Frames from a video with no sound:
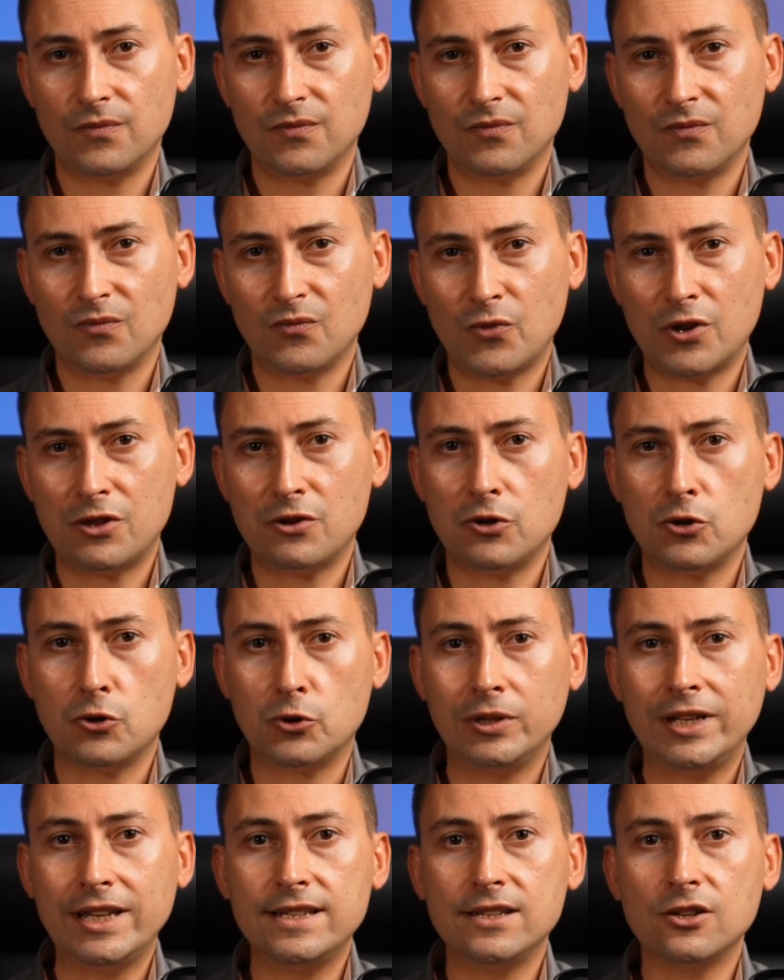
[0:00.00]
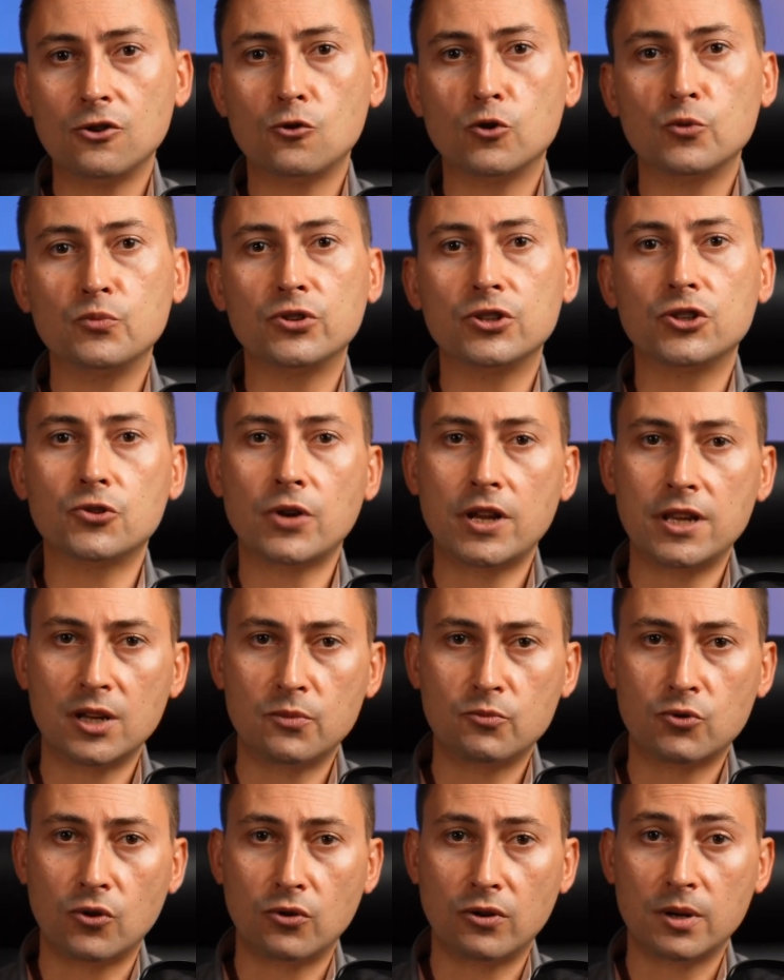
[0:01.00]
Whether you're leading corporate training
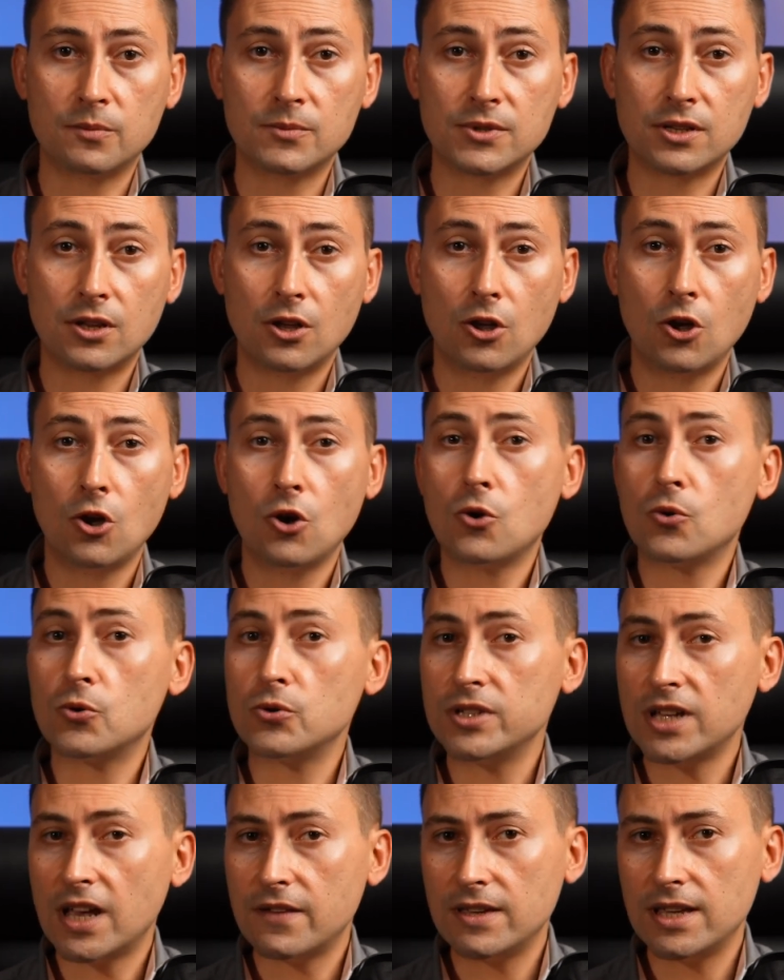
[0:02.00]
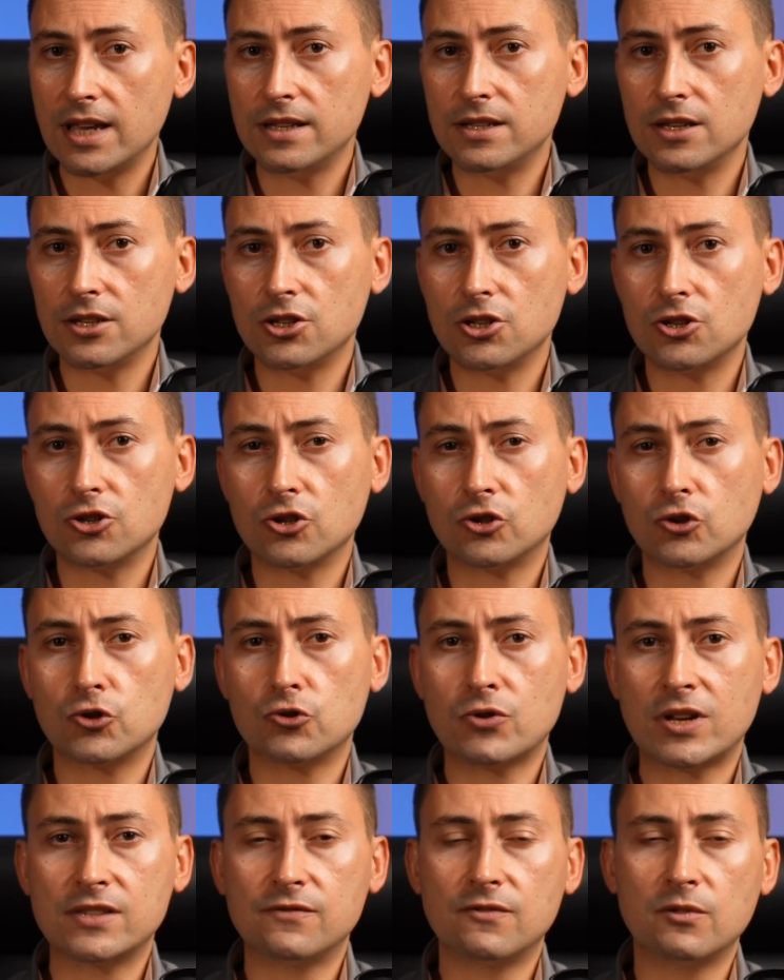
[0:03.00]
programs or navigating digital
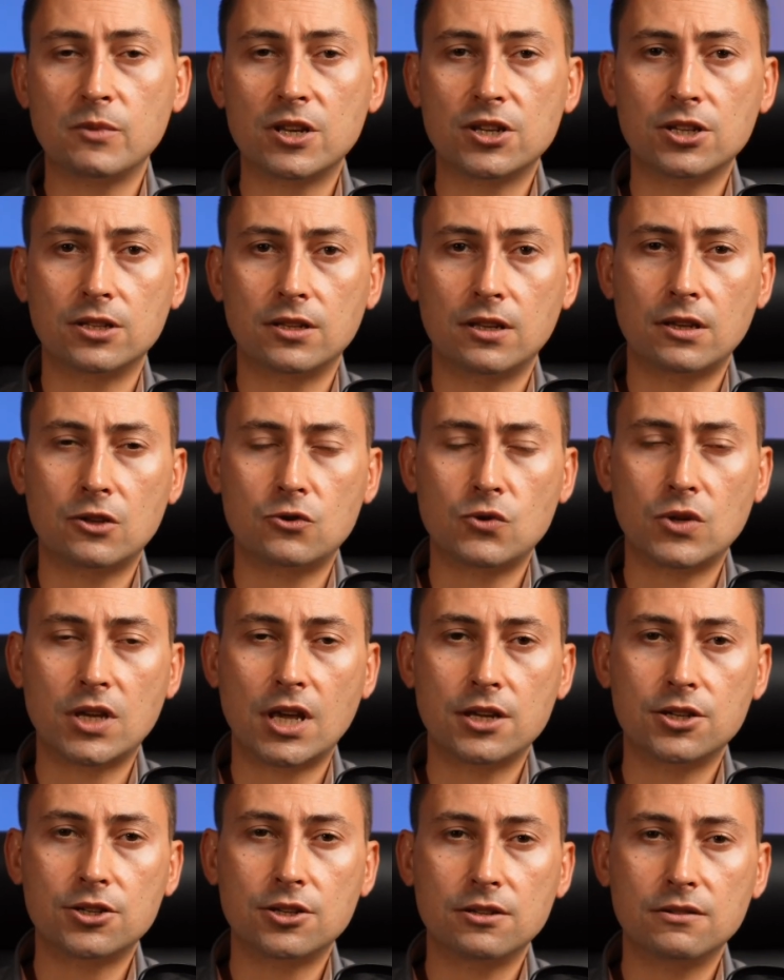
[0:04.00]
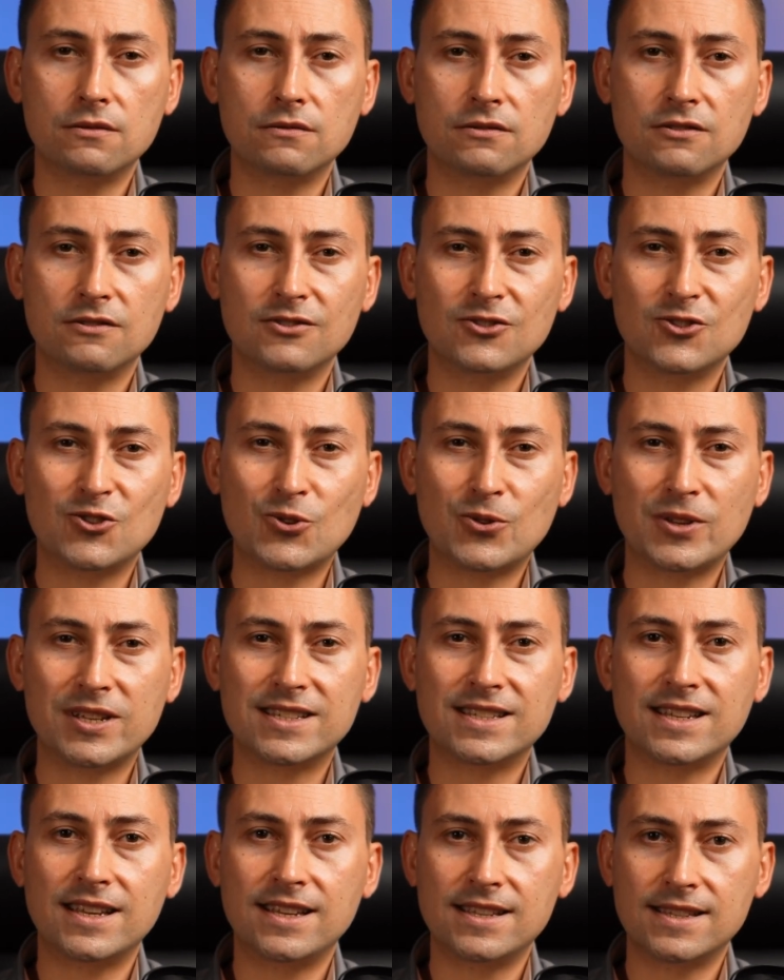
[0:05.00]
transformation in education, Juliette's
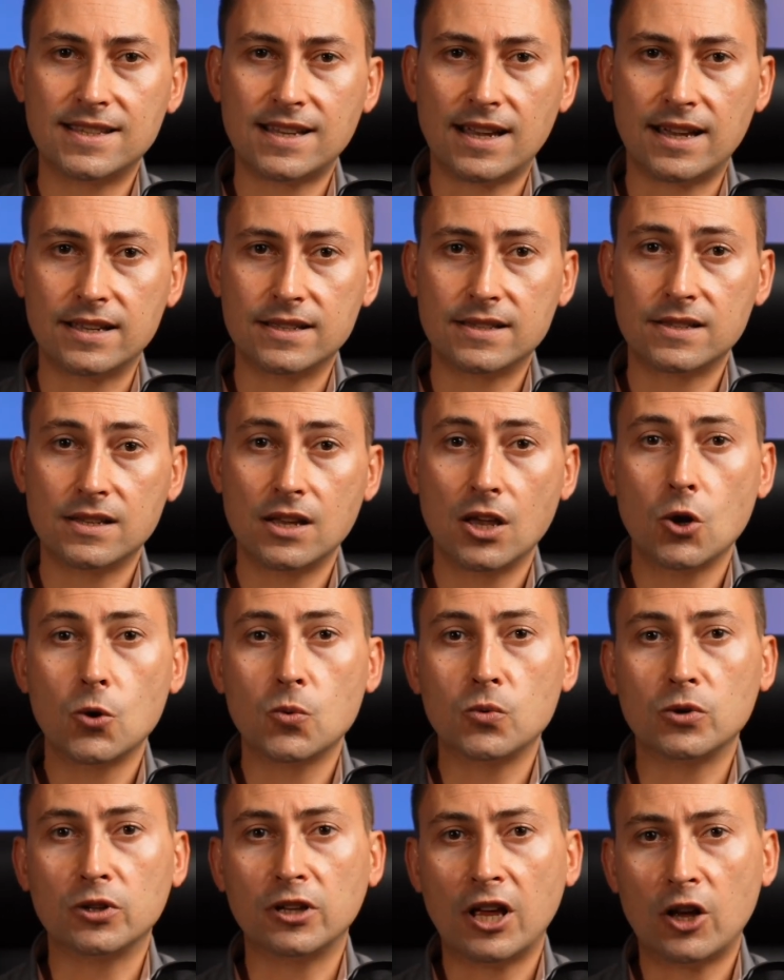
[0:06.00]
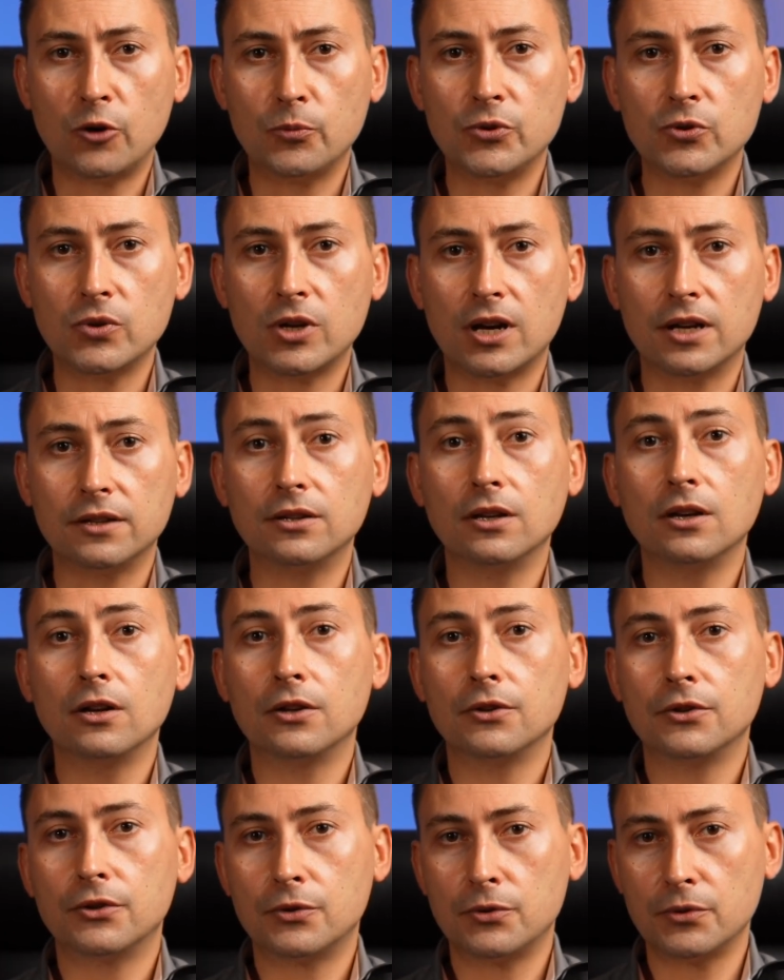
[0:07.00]
insights will help you cut
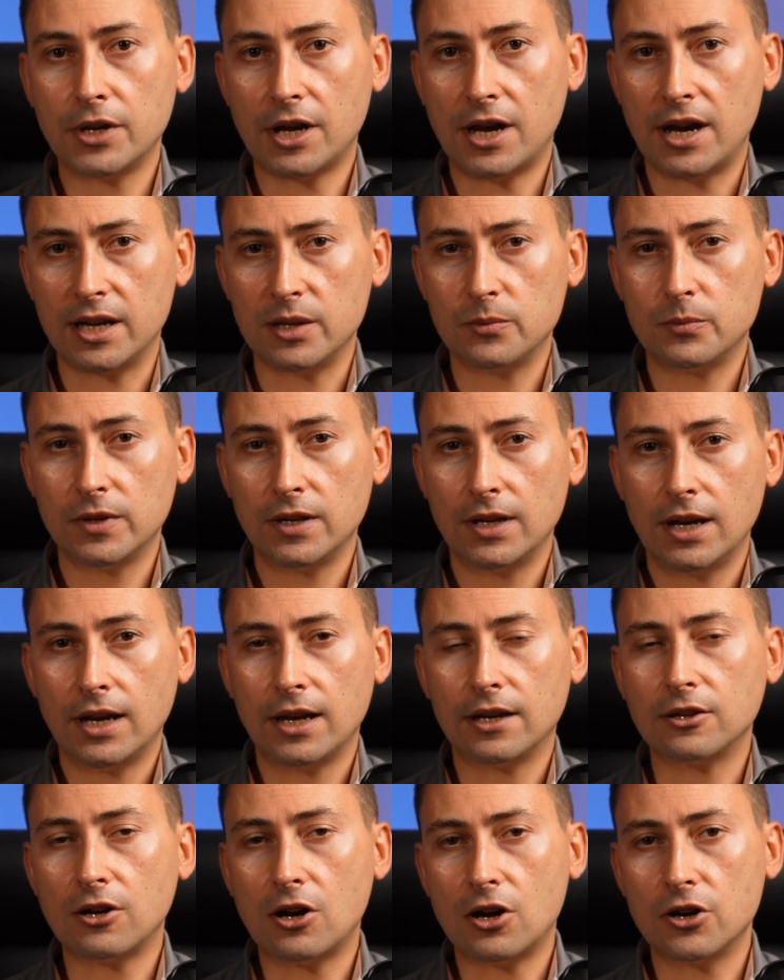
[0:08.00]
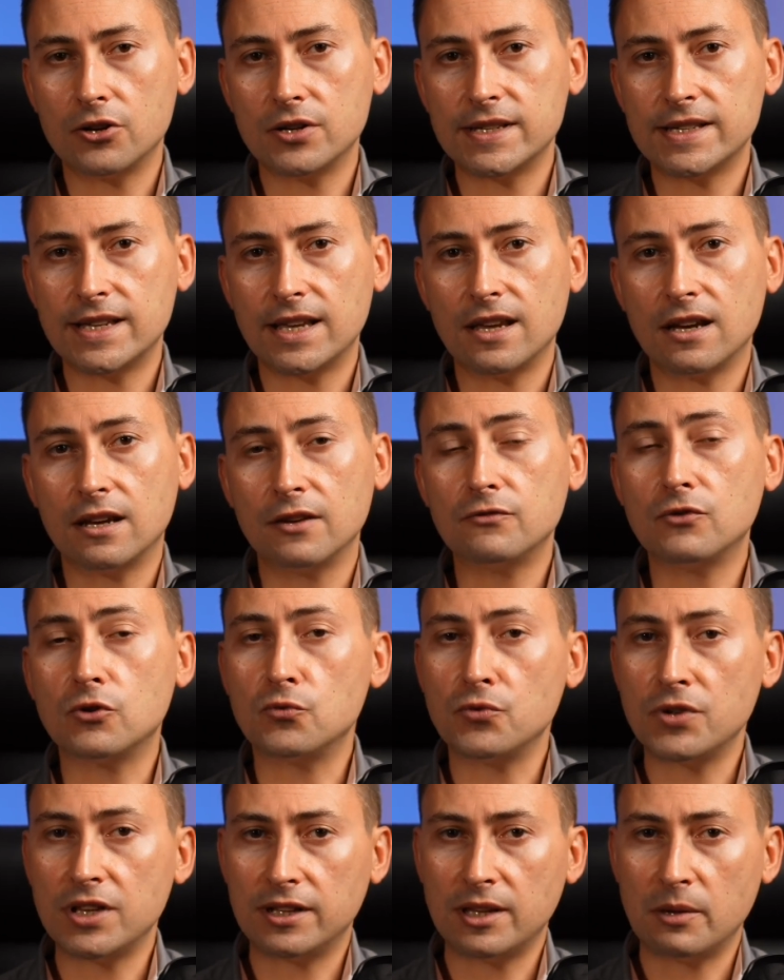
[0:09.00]
through the hype and harness AI for
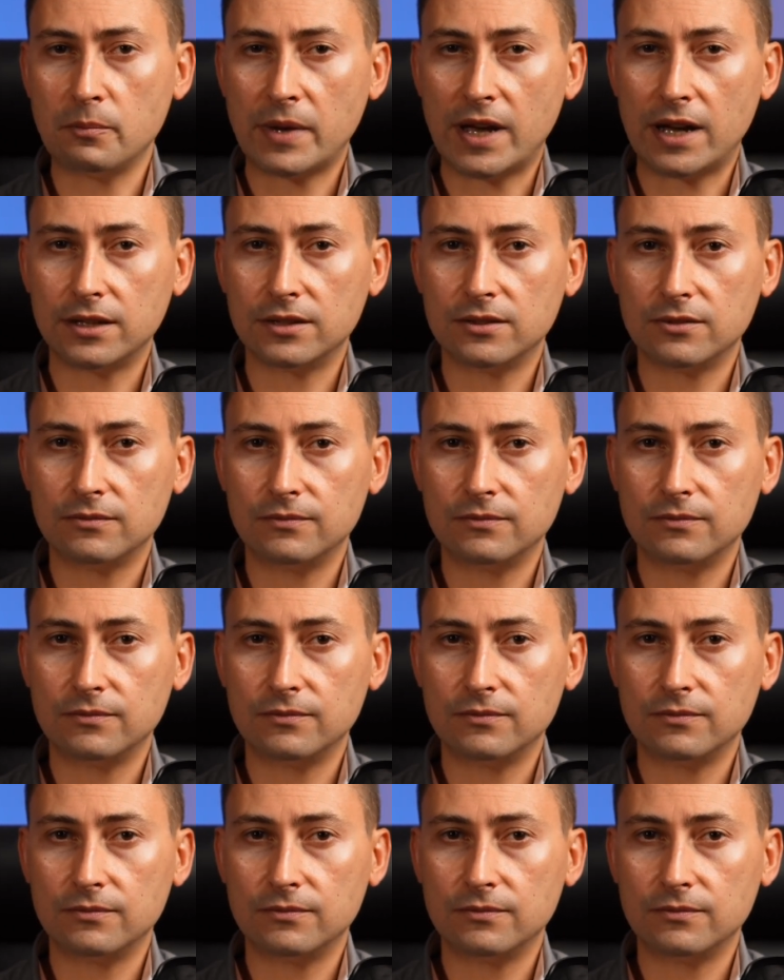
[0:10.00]
real impact.